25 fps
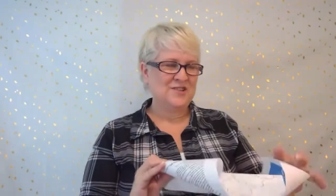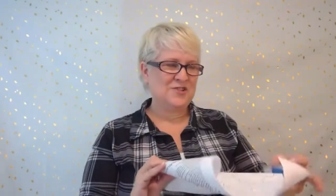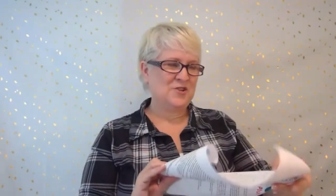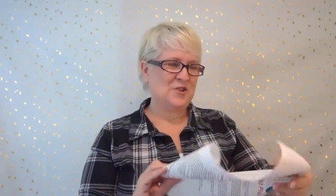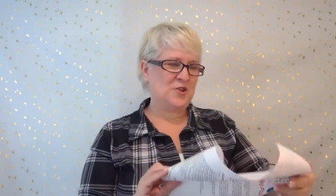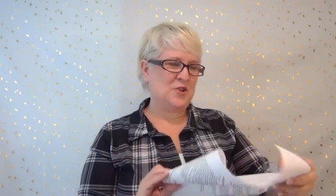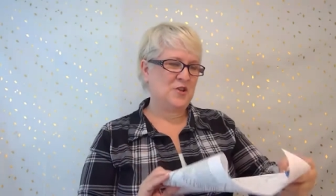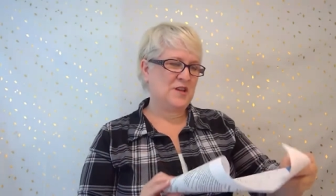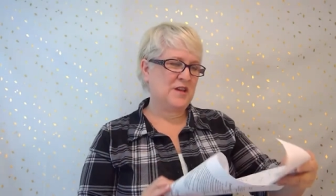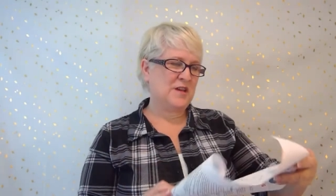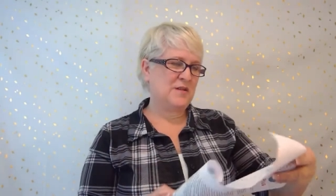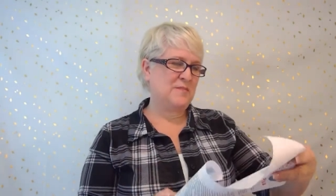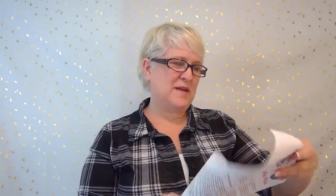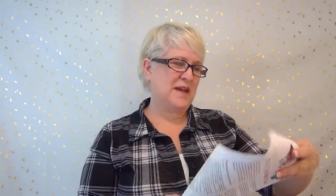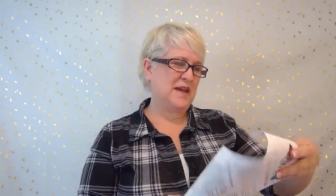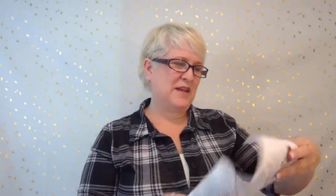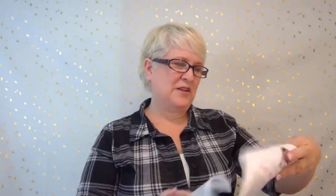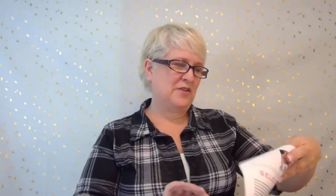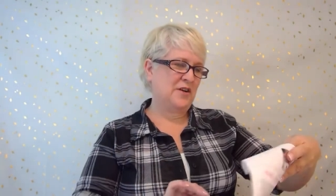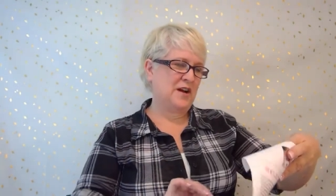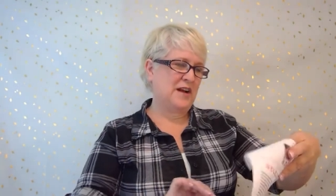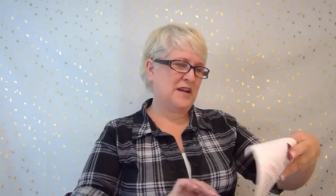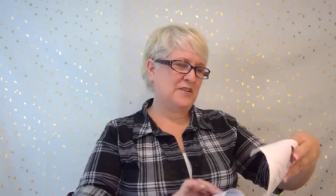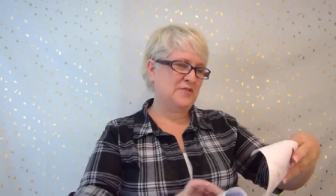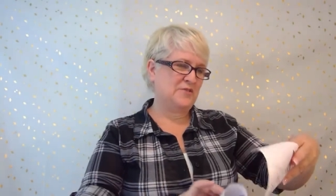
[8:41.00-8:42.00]
so you can make
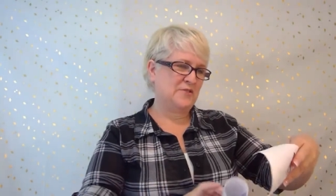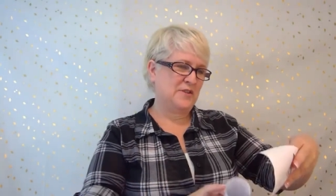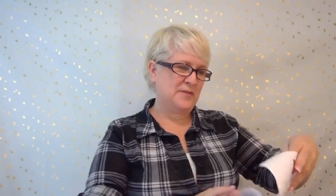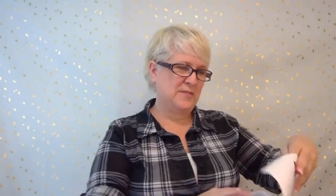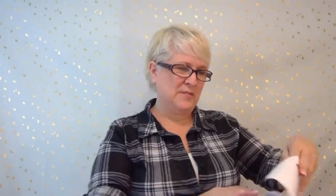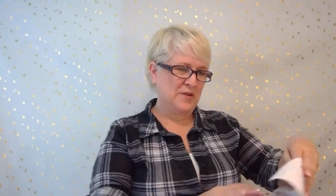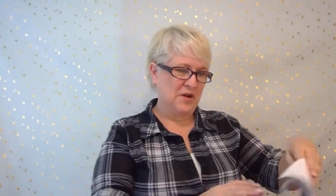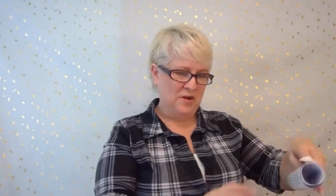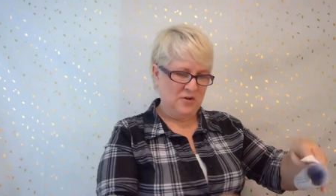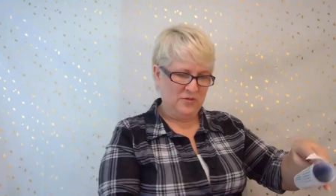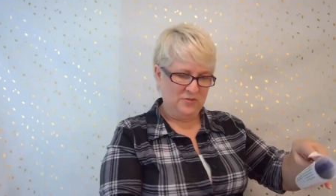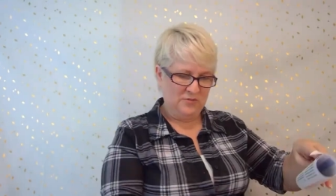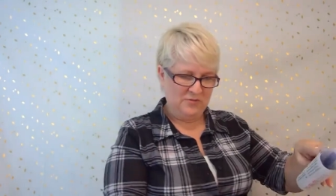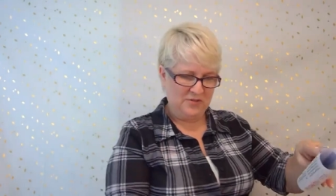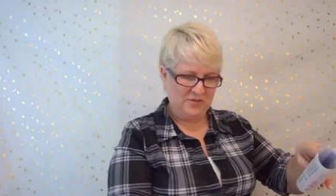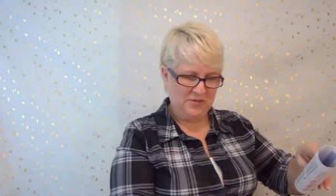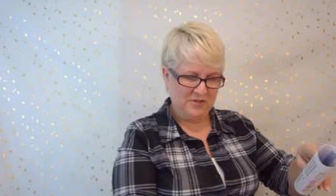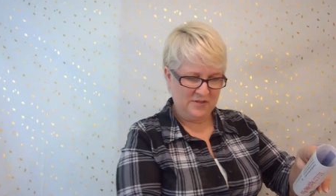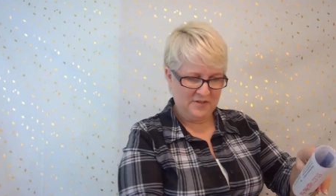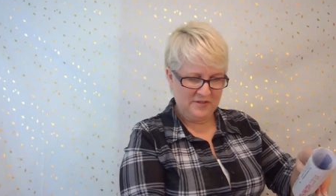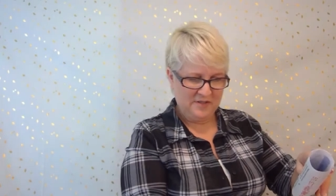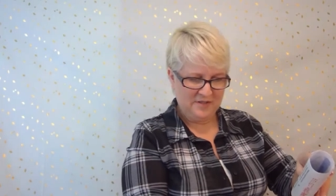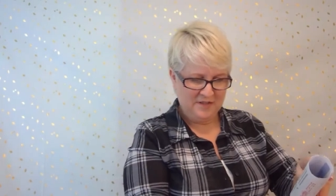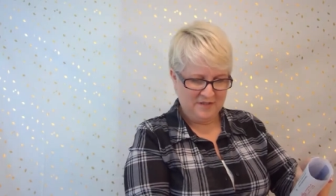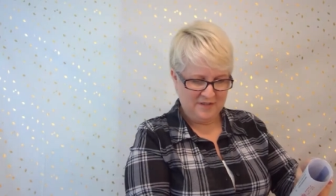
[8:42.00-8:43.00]
your ice cream cones